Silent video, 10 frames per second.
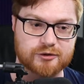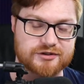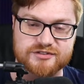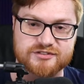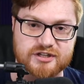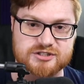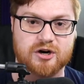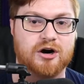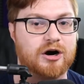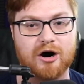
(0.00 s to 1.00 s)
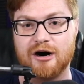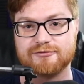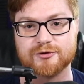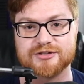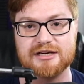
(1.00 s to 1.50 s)
This is such an
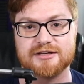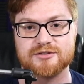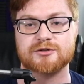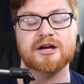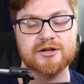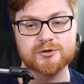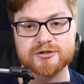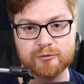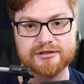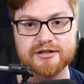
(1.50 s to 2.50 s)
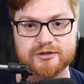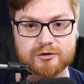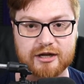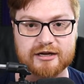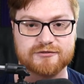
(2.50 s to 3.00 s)
awful take, dude. You should rethink your
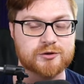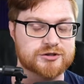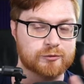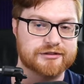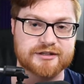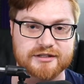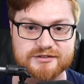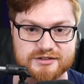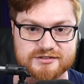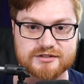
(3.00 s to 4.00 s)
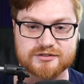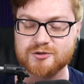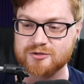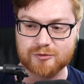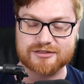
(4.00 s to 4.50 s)
life. You should rethink existence. You
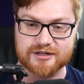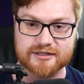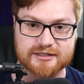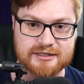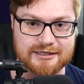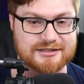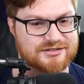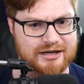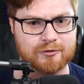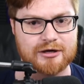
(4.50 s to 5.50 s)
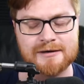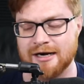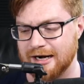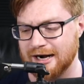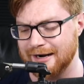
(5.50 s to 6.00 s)
should rethink, etc.
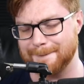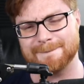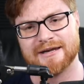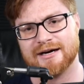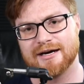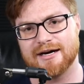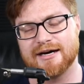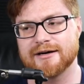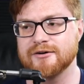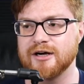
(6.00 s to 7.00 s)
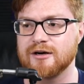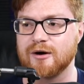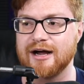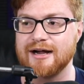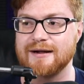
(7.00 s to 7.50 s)
I don't know.
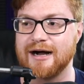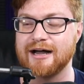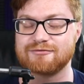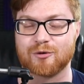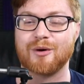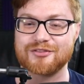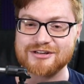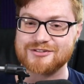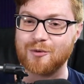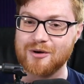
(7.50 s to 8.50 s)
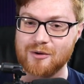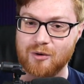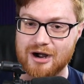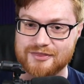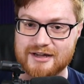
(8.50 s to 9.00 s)
I, for one thing, don't want to
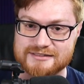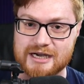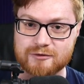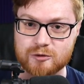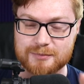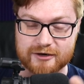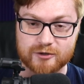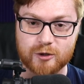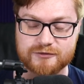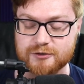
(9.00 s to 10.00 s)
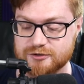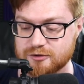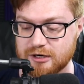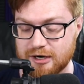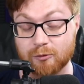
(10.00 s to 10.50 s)
walk that tightrope. I don't know if you do.